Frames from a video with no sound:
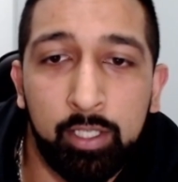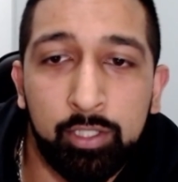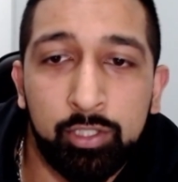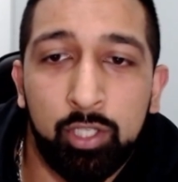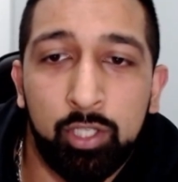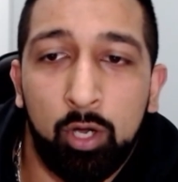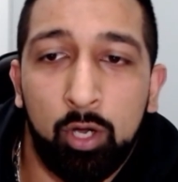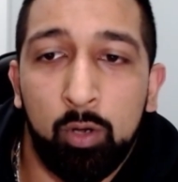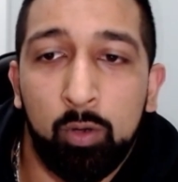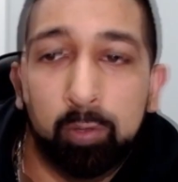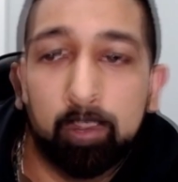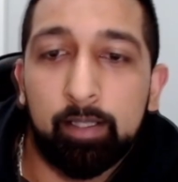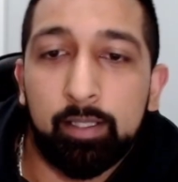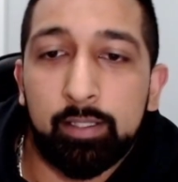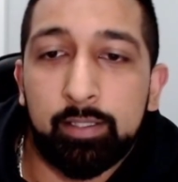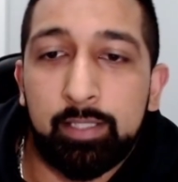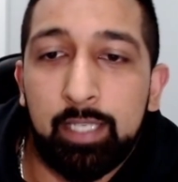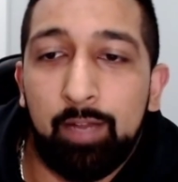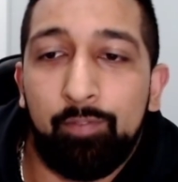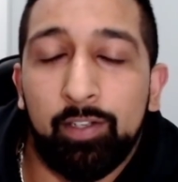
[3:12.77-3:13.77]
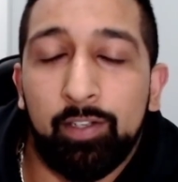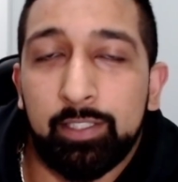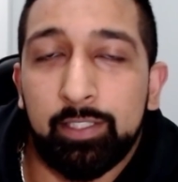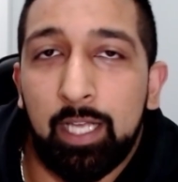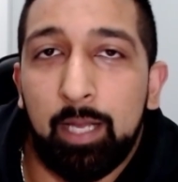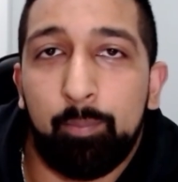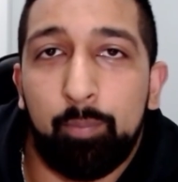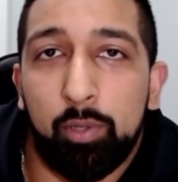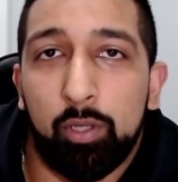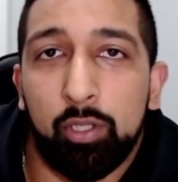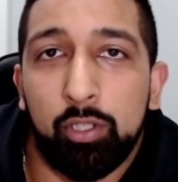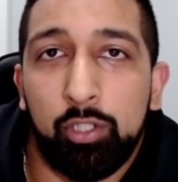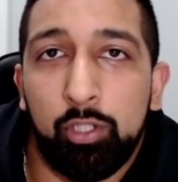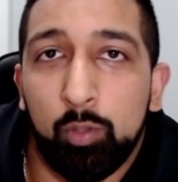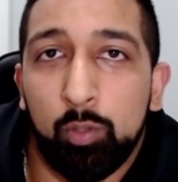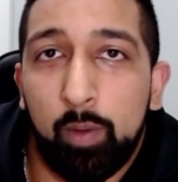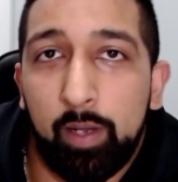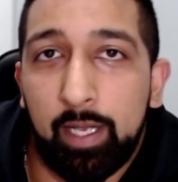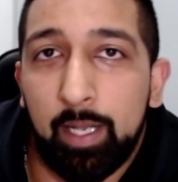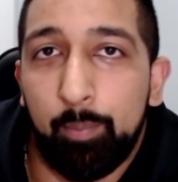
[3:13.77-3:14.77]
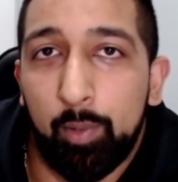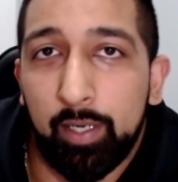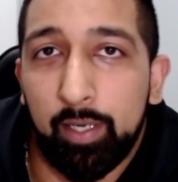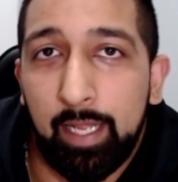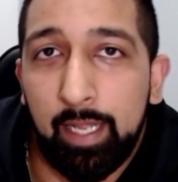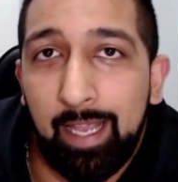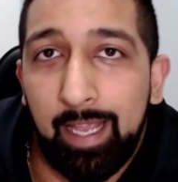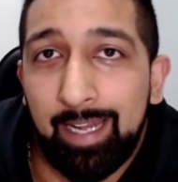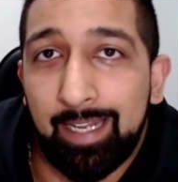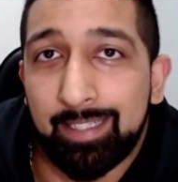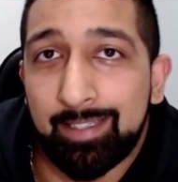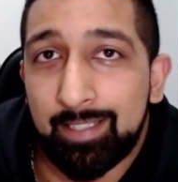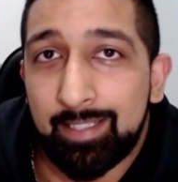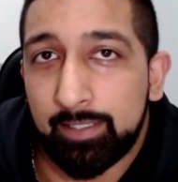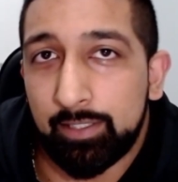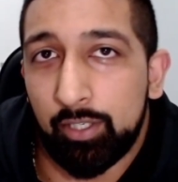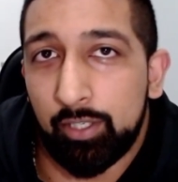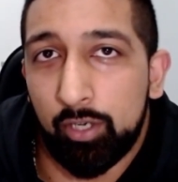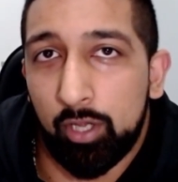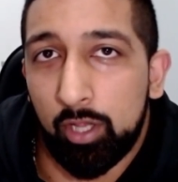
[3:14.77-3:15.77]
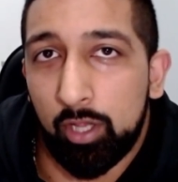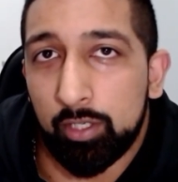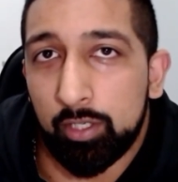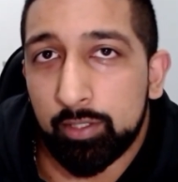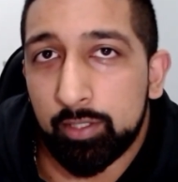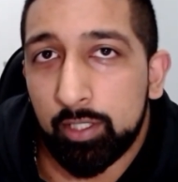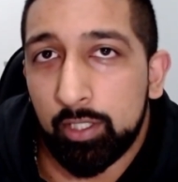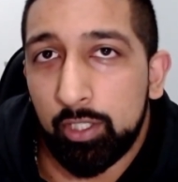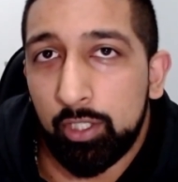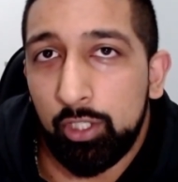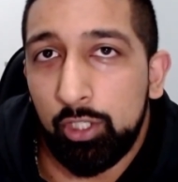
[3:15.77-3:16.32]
So say, for example, you wake up one day and it's $600.